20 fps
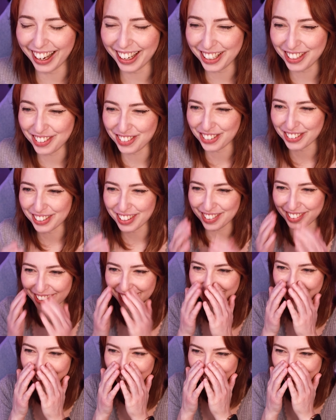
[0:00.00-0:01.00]
I do this at
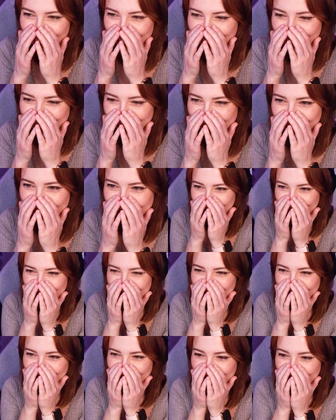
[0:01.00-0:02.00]
night.
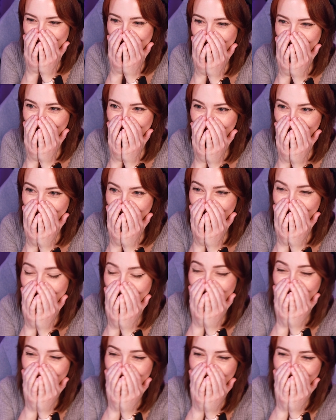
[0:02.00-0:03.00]
2,736
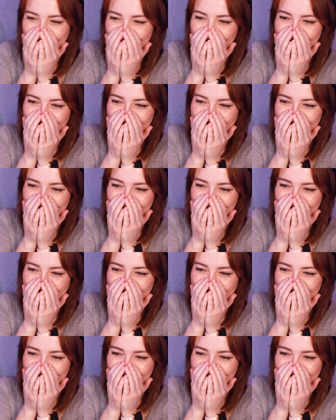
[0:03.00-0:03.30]
pounds,